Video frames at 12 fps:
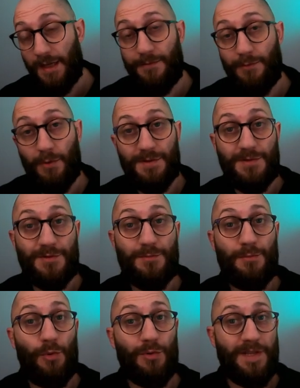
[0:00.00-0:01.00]
If you want to do
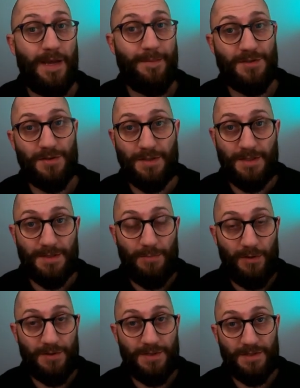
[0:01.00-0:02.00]
more damage on the
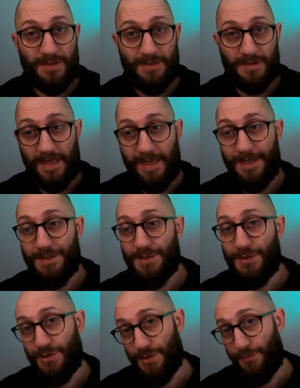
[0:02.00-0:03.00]
boss stage,
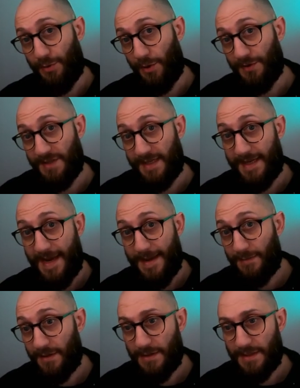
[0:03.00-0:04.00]
you should put the
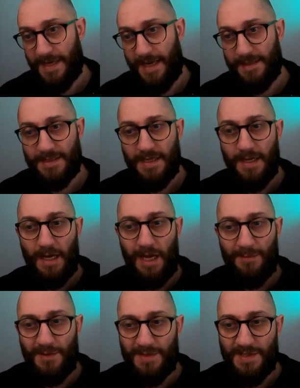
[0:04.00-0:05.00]
Gambler set.
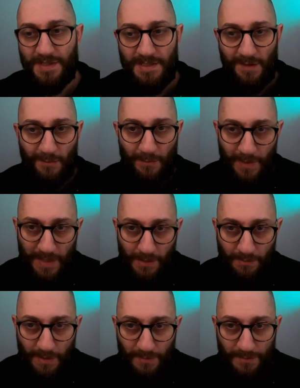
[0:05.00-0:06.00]
I'm using
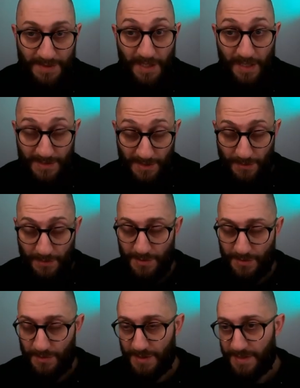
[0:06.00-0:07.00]
the
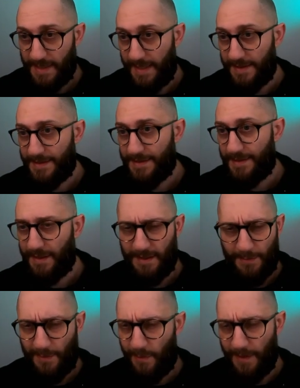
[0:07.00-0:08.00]
Executioner set. I
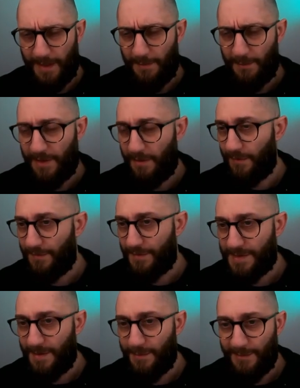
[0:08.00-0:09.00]
keep calling Imperial for
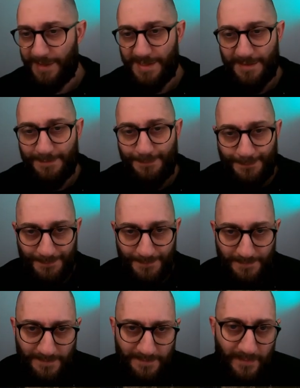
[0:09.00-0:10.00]
some reason,
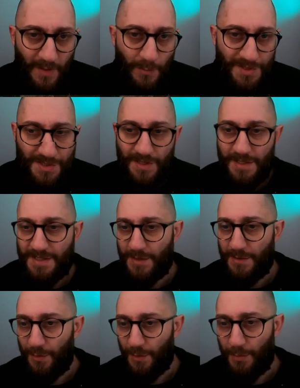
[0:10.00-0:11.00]
which does
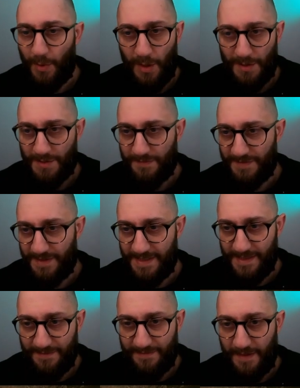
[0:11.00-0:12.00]
ignore parts of the
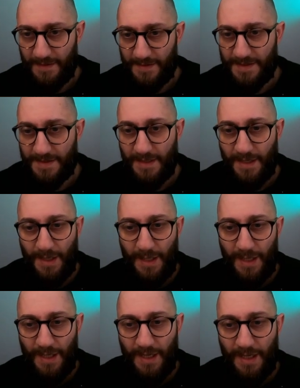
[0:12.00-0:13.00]
defense.
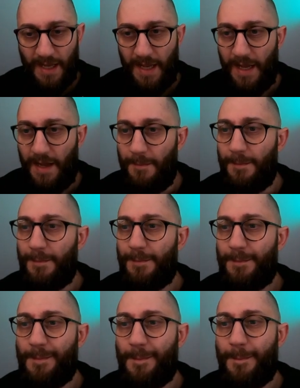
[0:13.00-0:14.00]
And
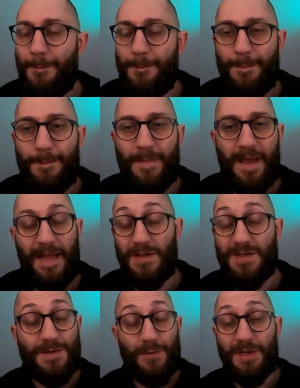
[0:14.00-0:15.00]

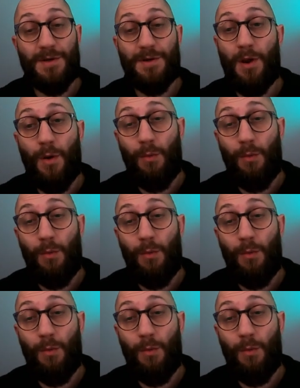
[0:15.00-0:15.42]
we don't know